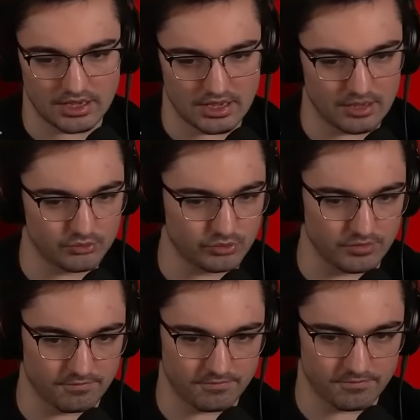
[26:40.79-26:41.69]
absolutely
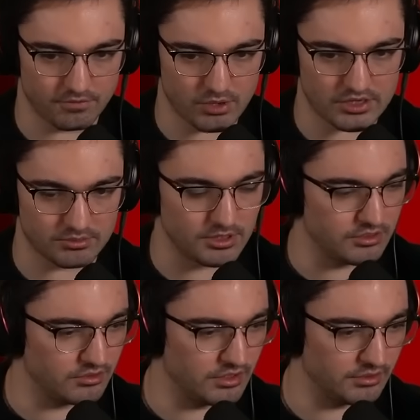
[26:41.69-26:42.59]
fricked by,
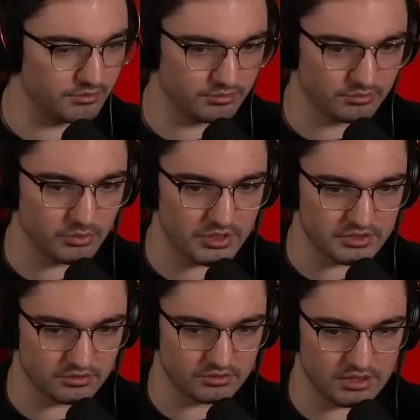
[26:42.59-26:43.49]
like, we
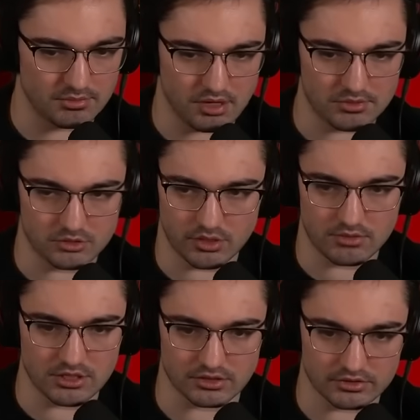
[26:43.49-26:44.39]
wasted, yeah, probably 20
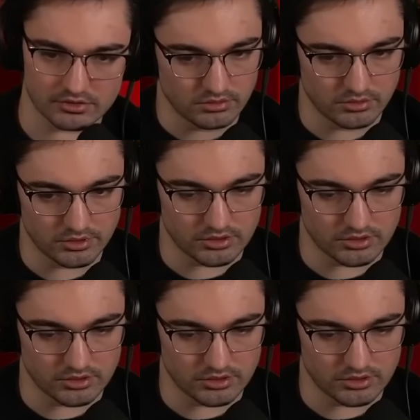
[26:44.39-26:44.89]
minutes. Well, we get